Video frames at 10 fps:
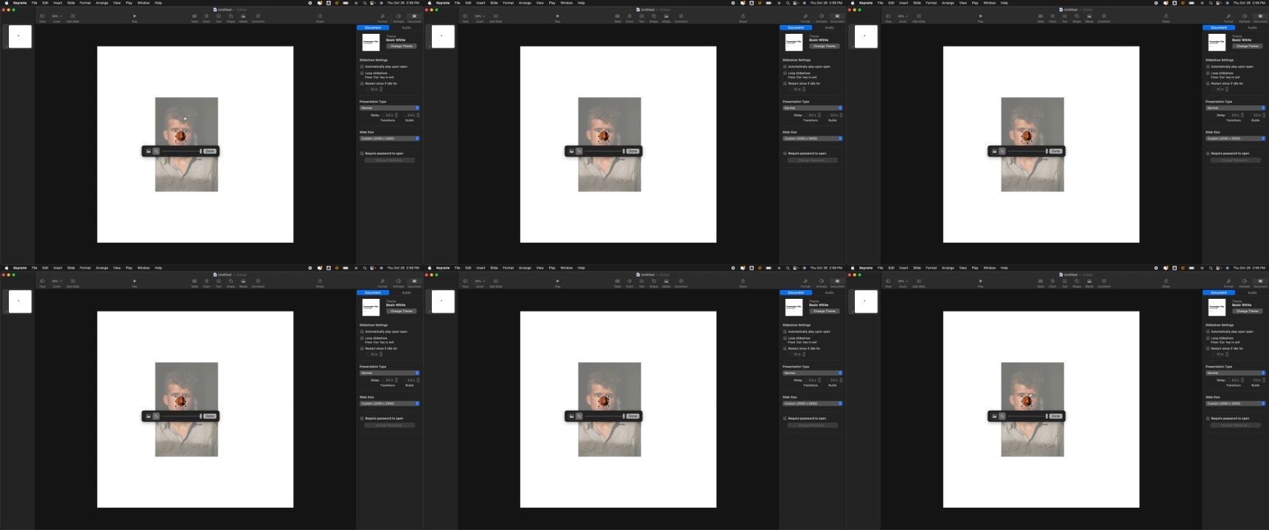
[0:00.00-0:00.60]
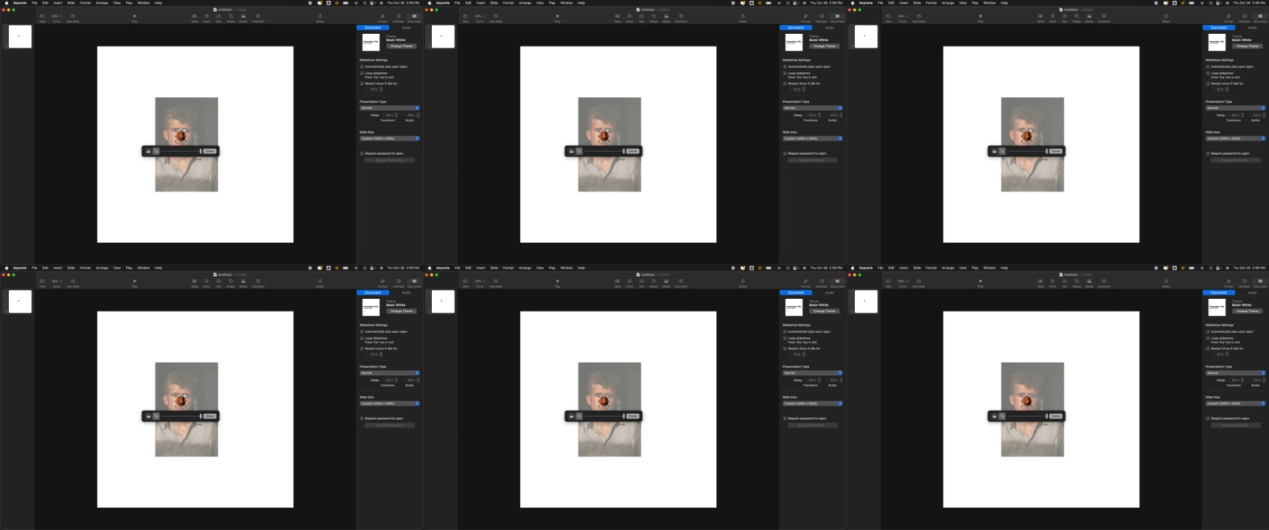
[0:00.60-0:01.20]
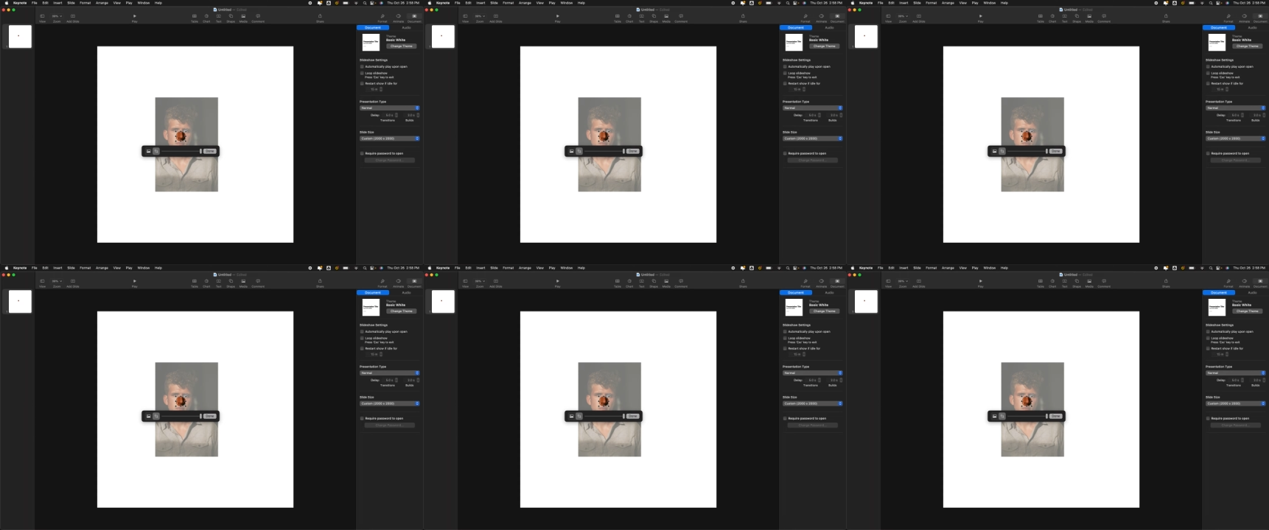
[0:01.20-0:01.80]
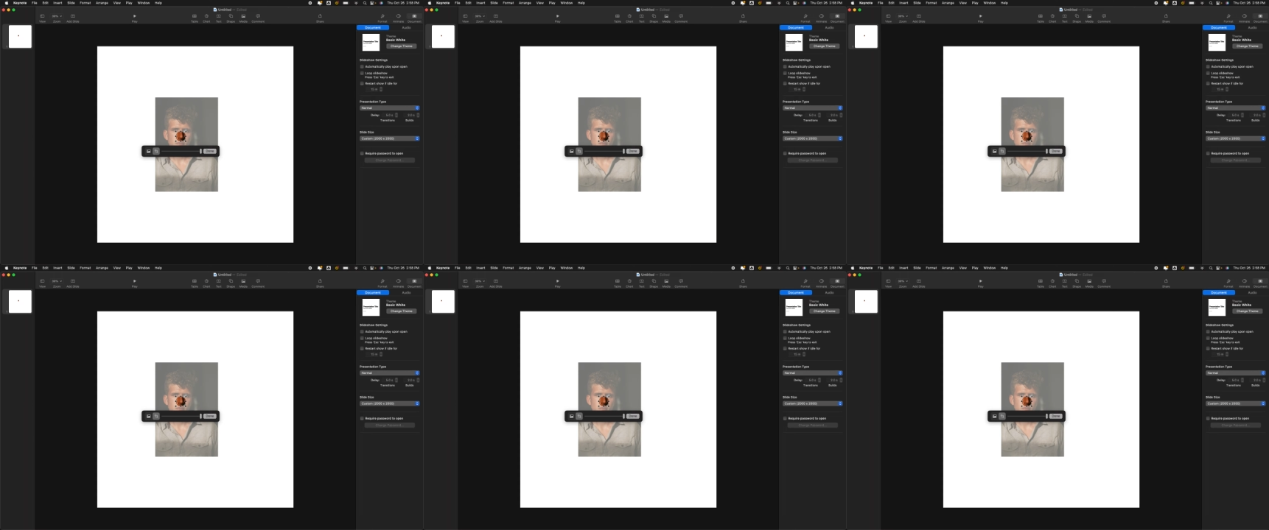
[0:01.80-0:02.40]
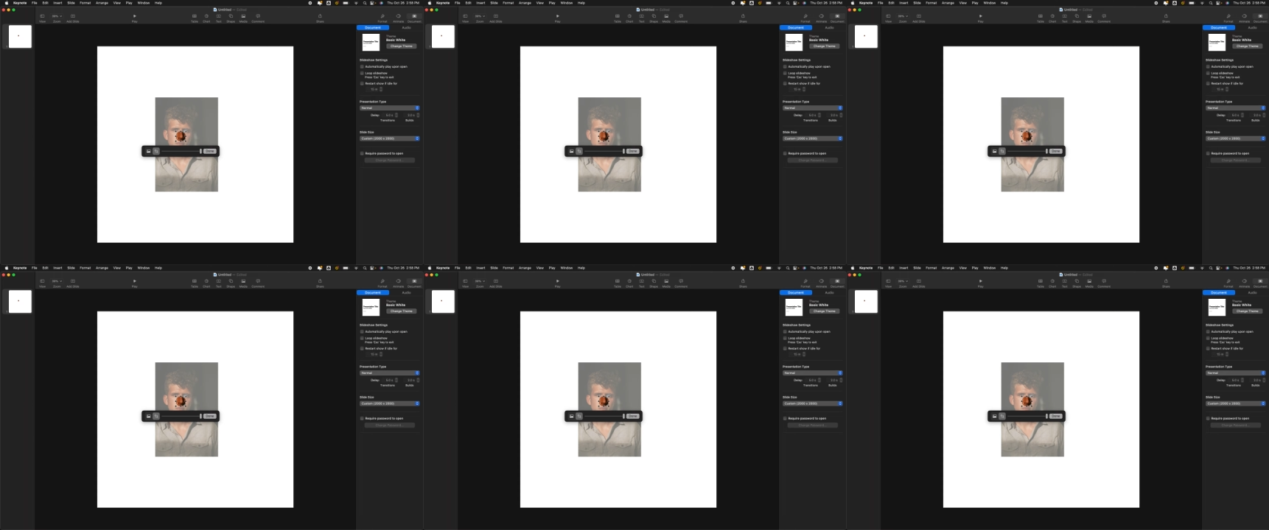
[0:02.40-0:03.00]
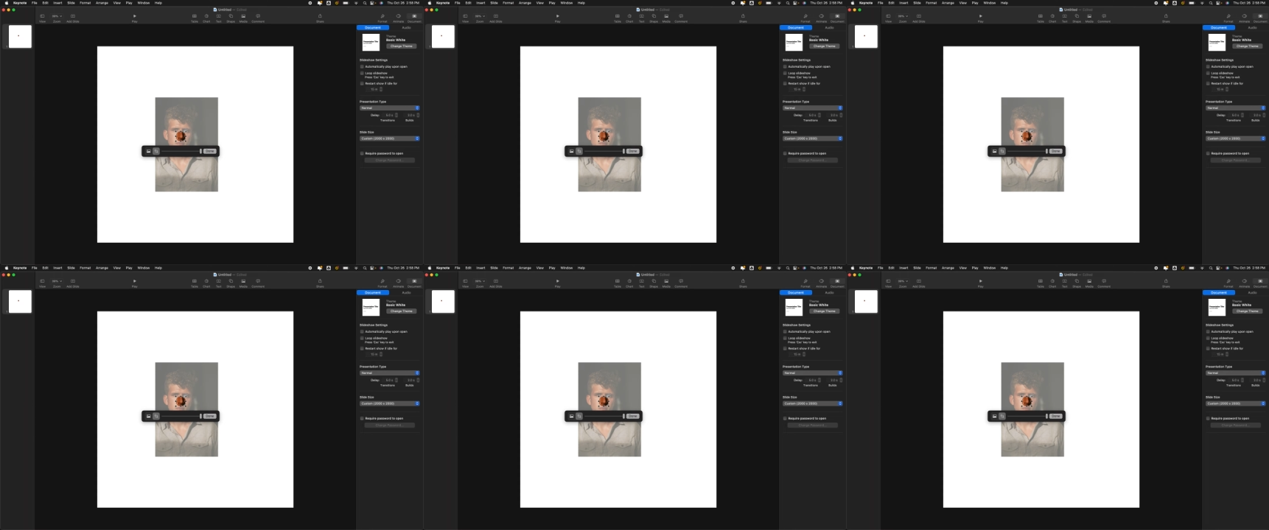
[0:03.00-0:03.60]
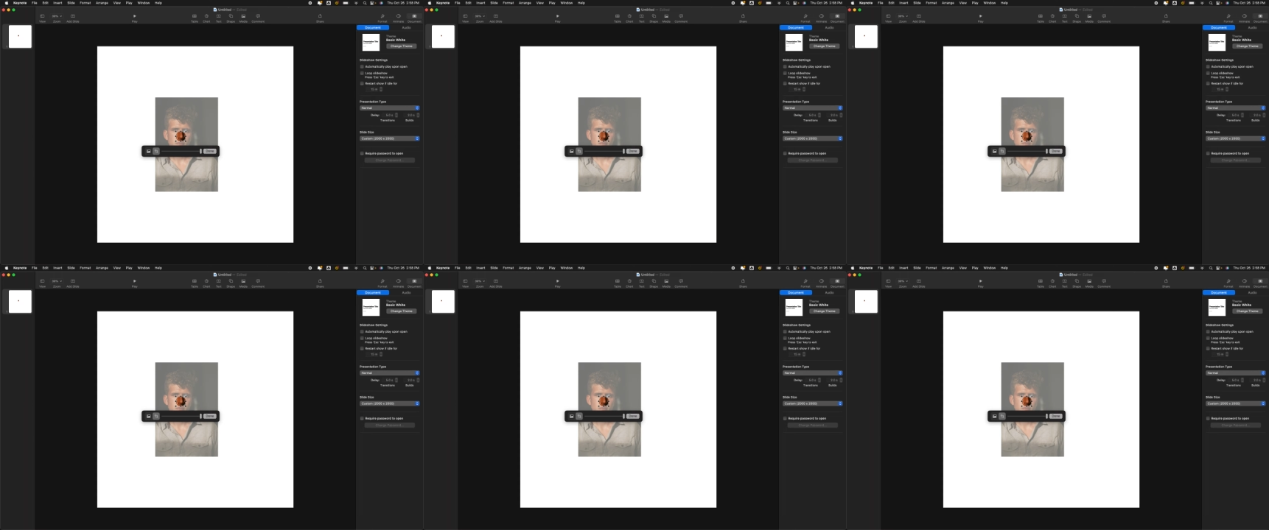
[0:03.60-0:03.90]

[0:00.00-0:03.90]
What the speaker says: Nobody's mouth can be seen.